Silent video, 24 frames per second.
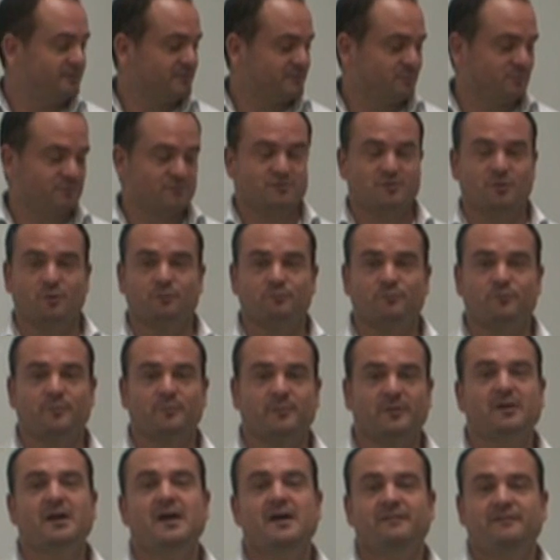as we've shown from
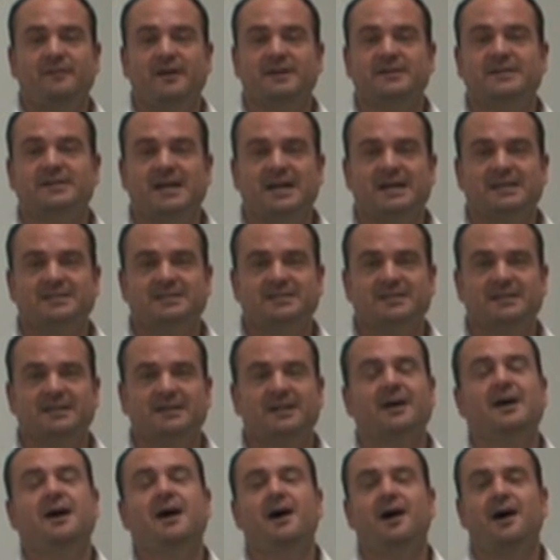the fantastic